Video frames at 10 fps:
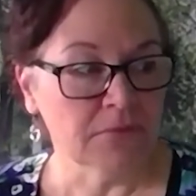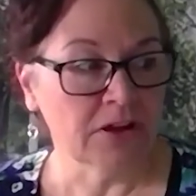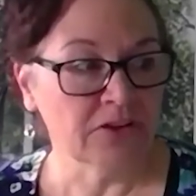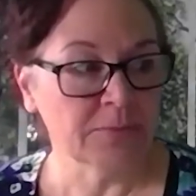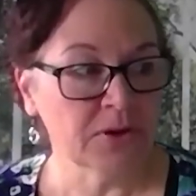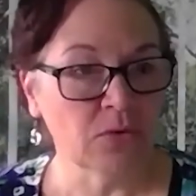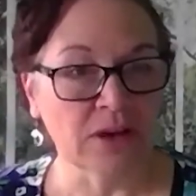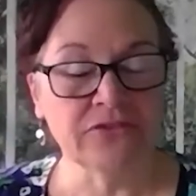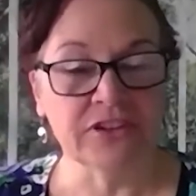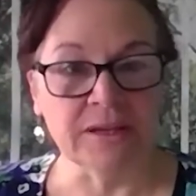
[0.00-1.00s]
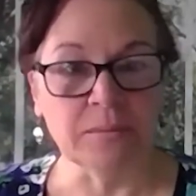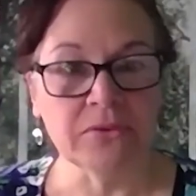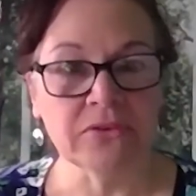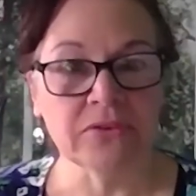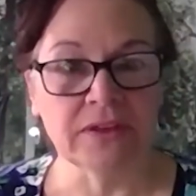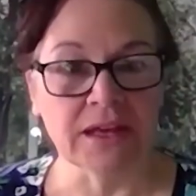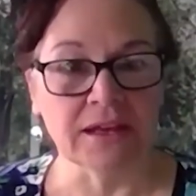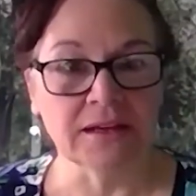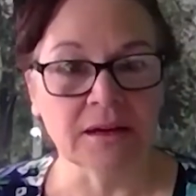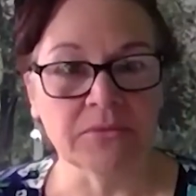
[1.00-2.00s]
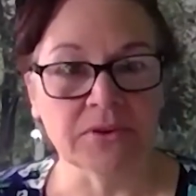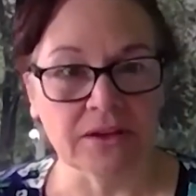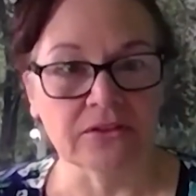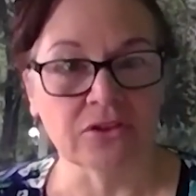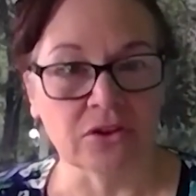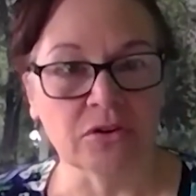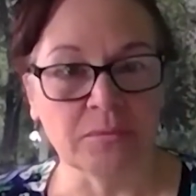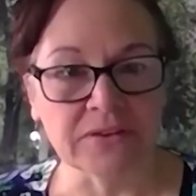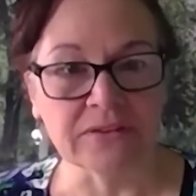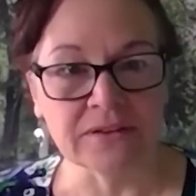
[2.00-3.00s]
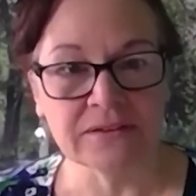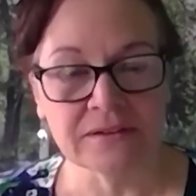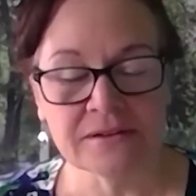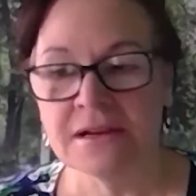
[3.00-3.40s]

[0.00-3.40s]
husband and wife teams that come together to own a business,